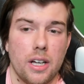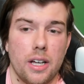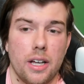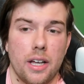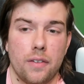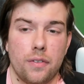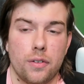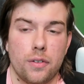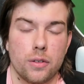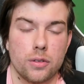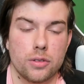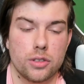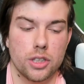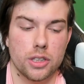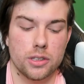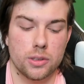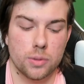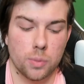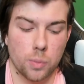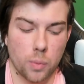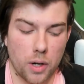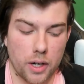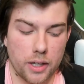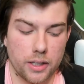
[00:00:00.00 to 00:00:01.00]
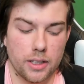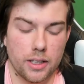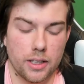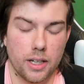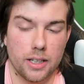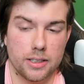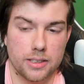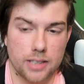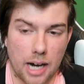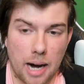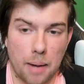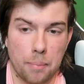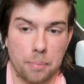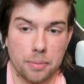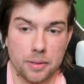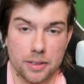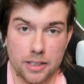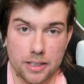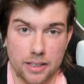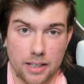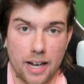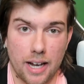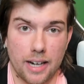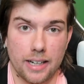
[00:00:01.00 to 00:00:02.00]
if you just want a
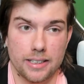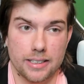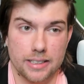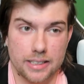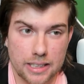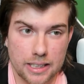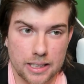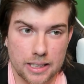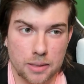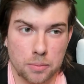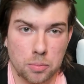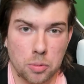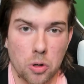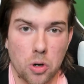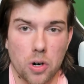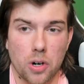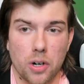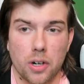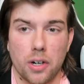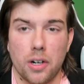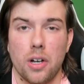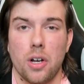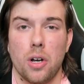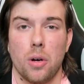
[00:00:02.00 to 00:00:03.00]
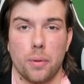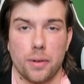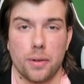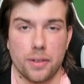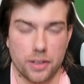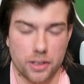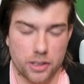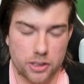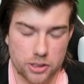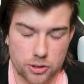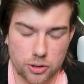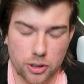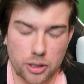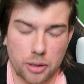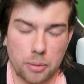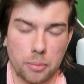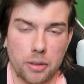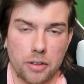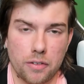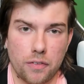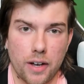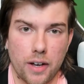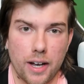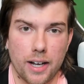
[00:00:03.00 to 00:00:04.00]
top-of-the-line keyboard with
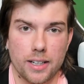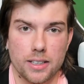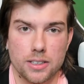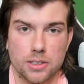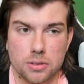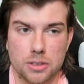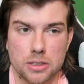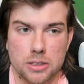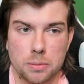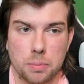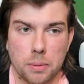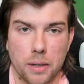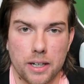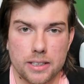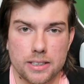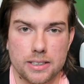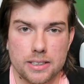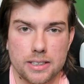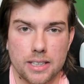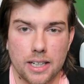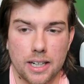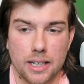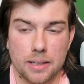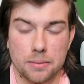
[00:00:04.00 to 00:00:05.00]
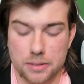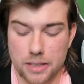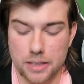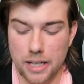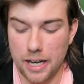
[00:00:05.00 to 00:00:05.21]
extremely fast response times,